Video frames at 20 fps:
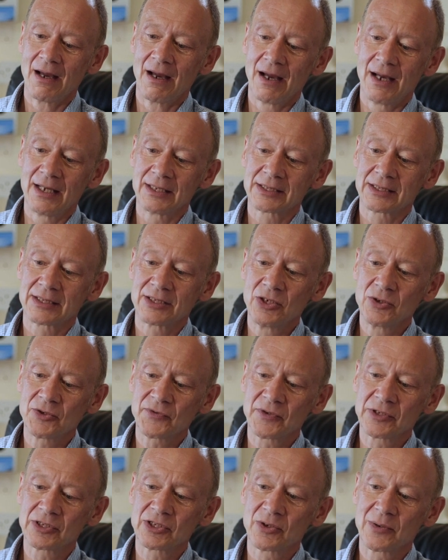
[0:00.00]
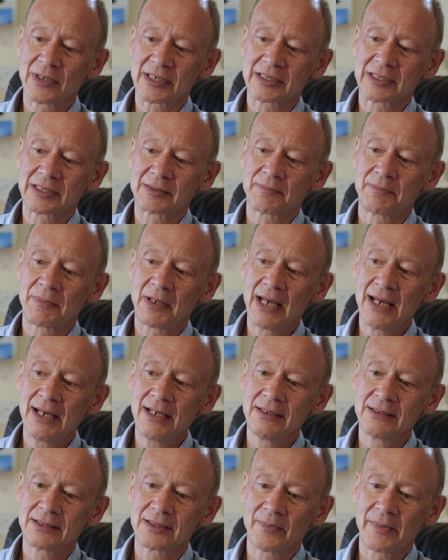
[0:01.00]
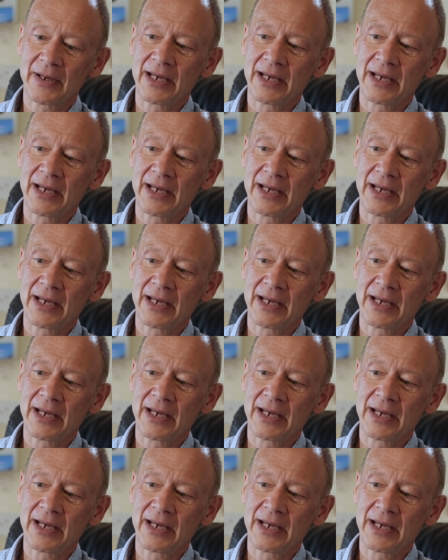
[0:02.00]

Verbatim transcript: It's useful to explain to